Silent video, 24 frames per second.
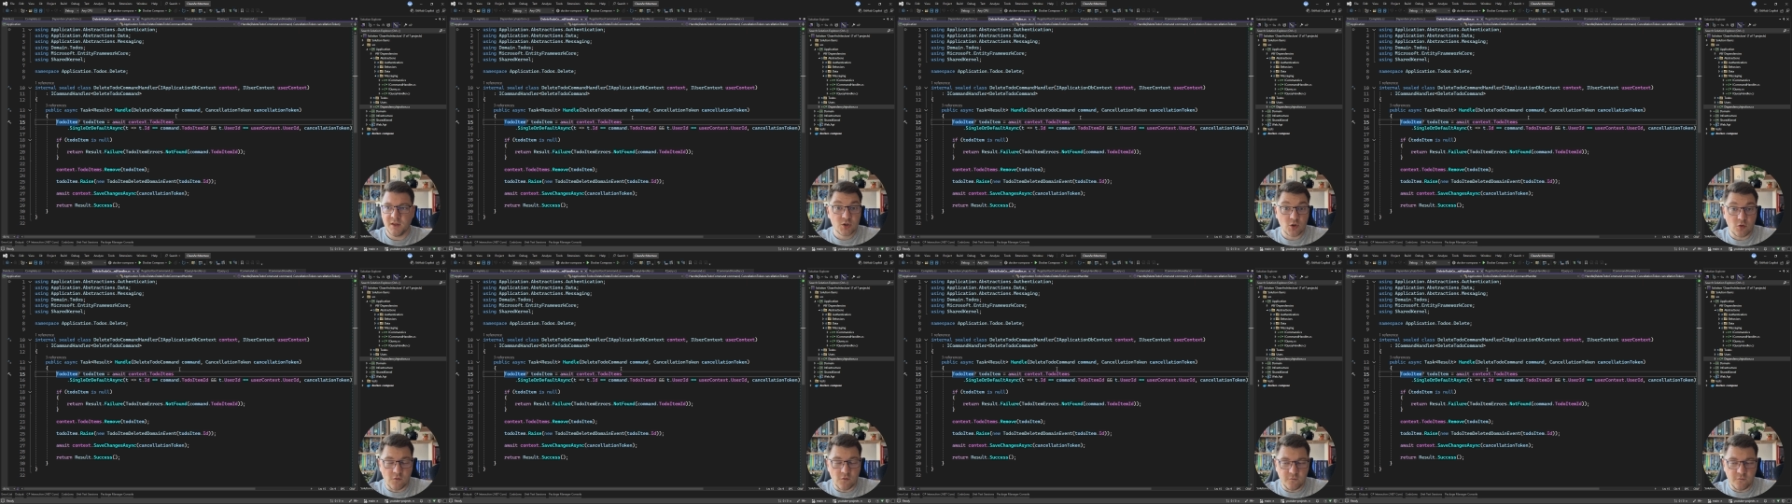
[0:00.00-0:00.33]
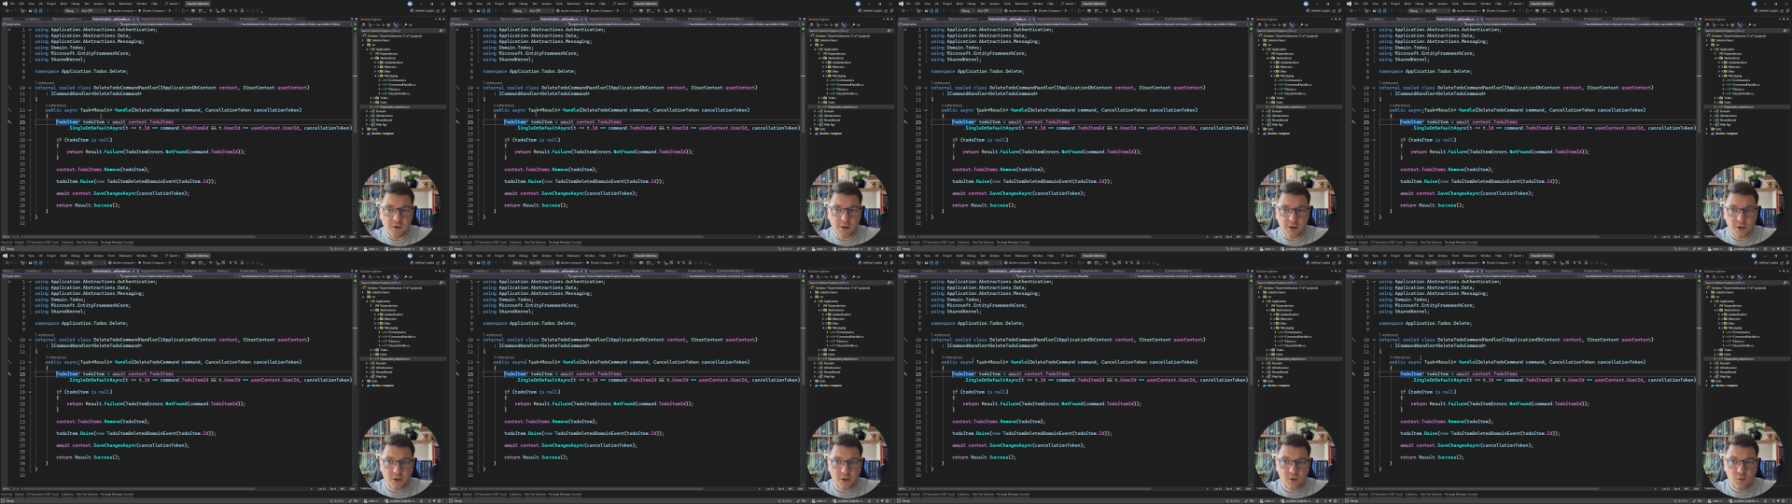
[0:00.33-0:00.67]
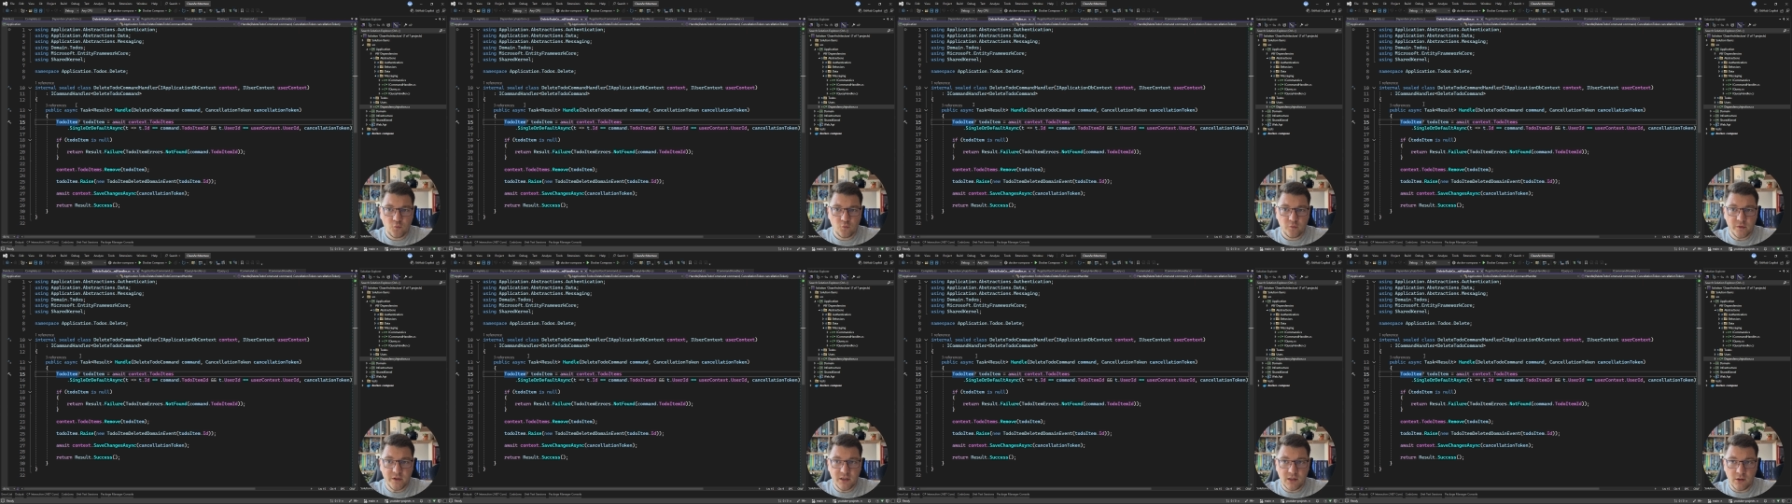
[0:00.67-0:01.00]
So far,
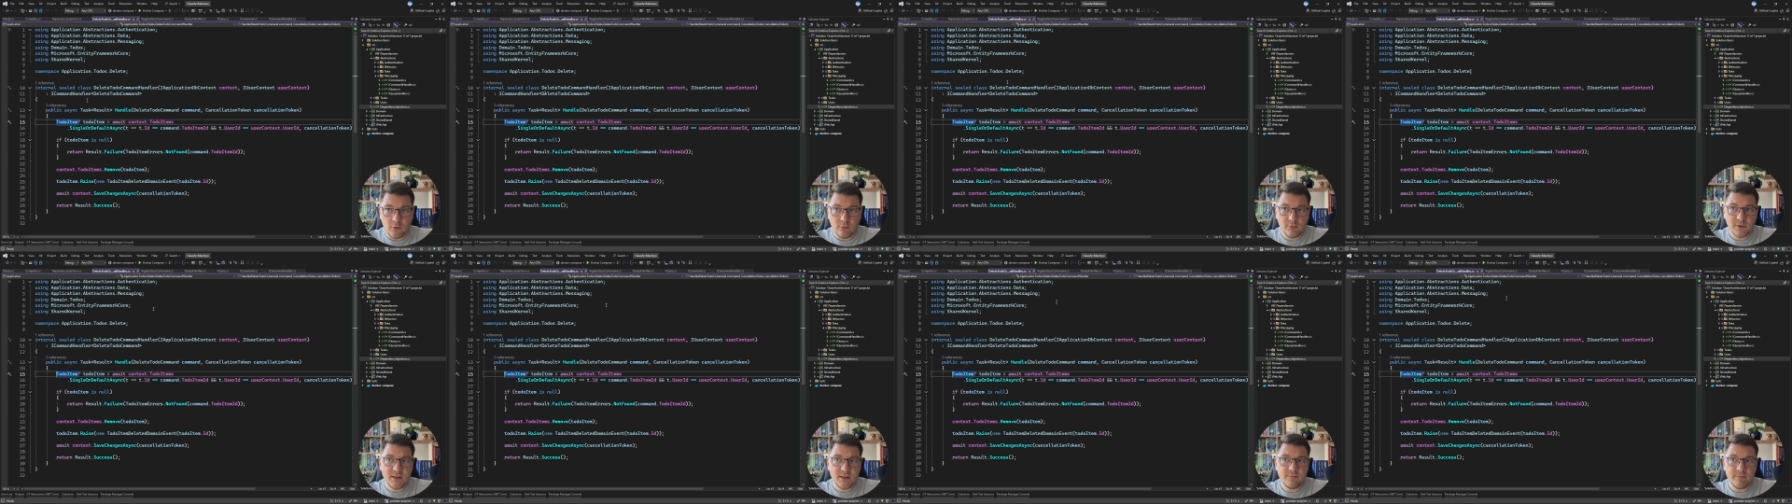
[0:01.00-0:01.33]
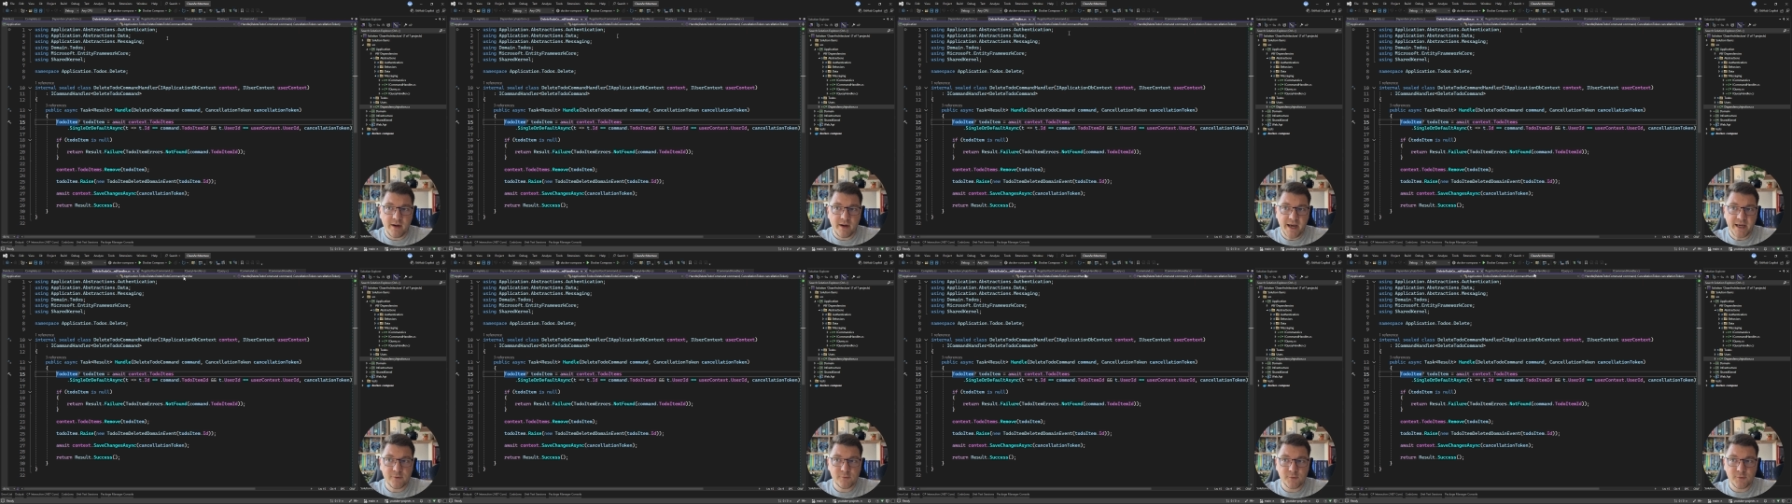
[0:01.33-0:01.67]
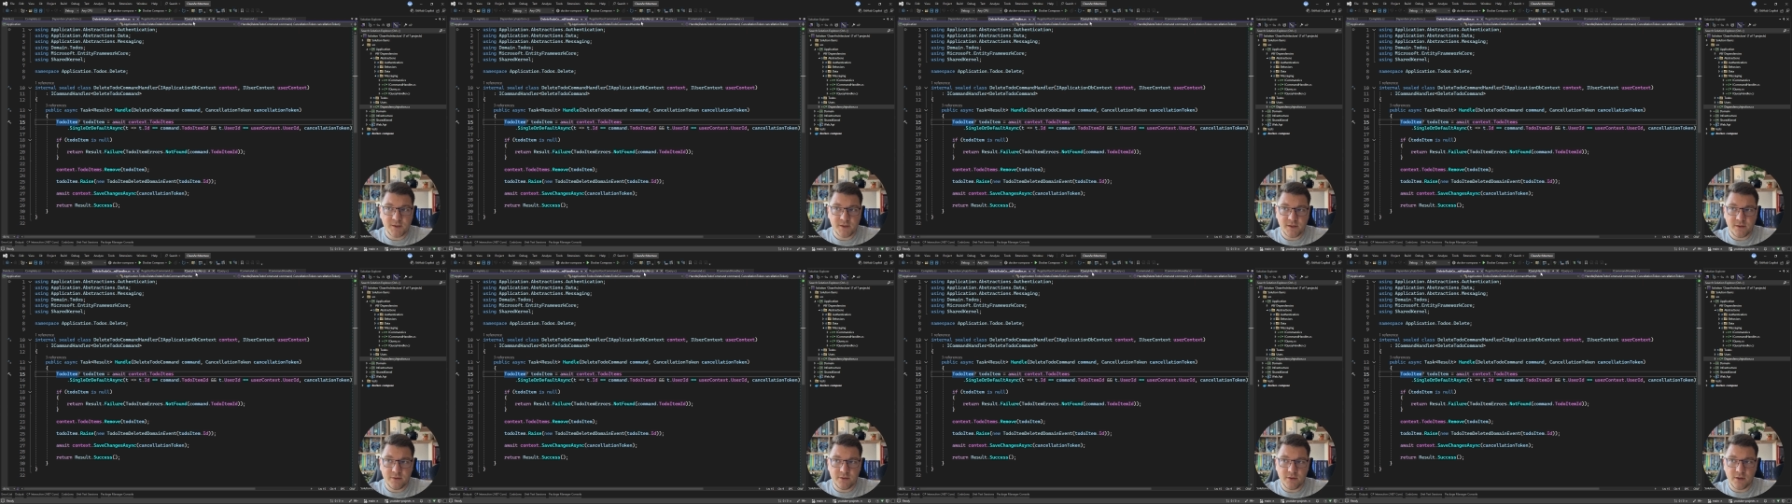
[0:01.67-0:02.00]
we only
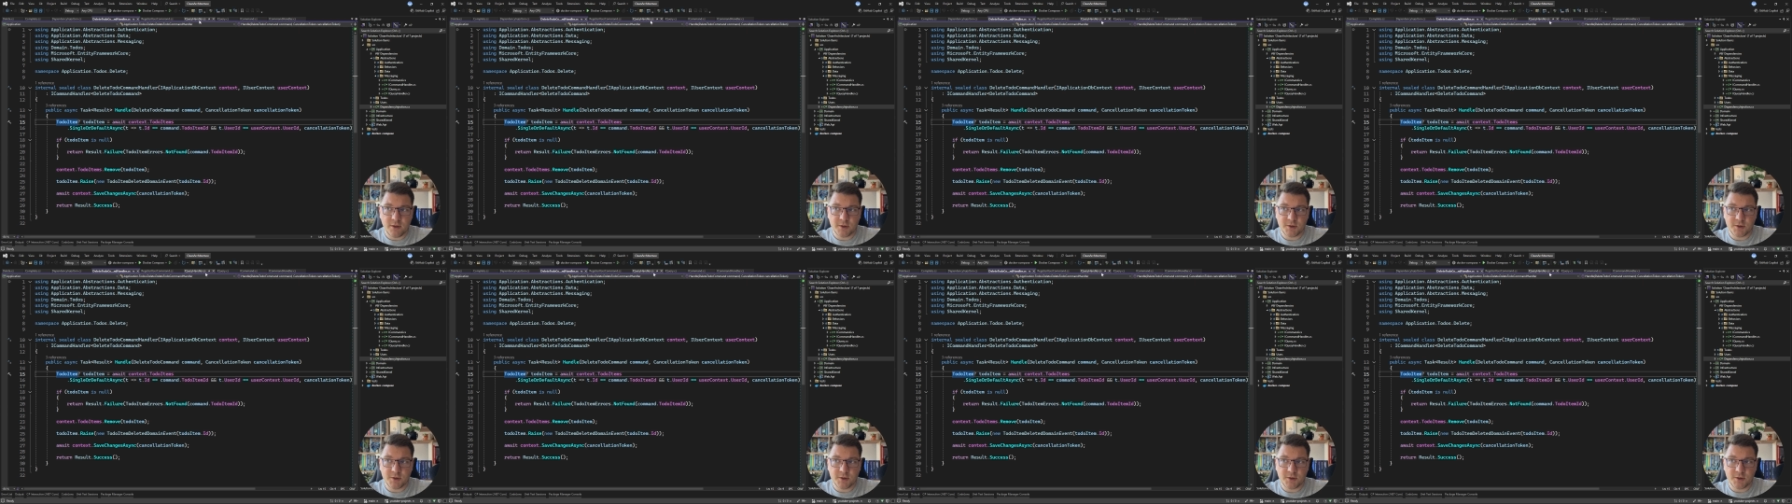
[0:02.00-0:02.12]
migrated